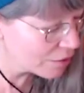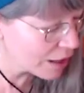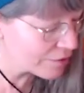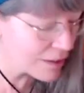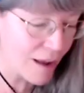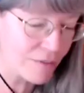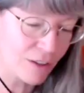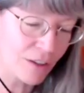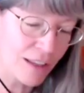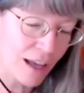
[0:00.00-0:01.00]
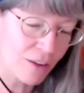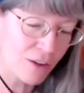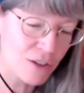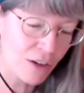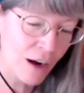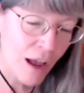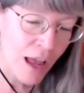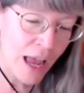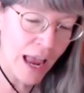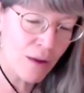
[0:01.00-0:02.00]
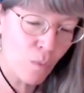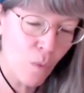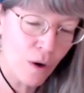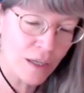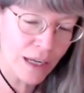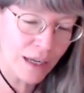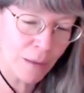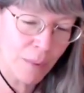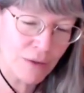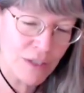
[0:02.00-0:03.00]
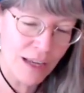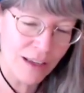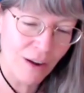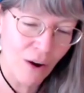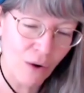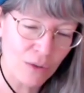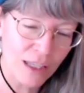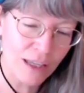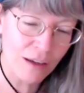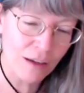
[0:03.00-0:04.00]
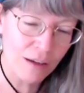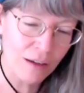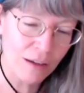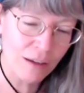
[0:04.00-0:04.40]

Okay, I'm going to have to look at that closer. A warning about taking only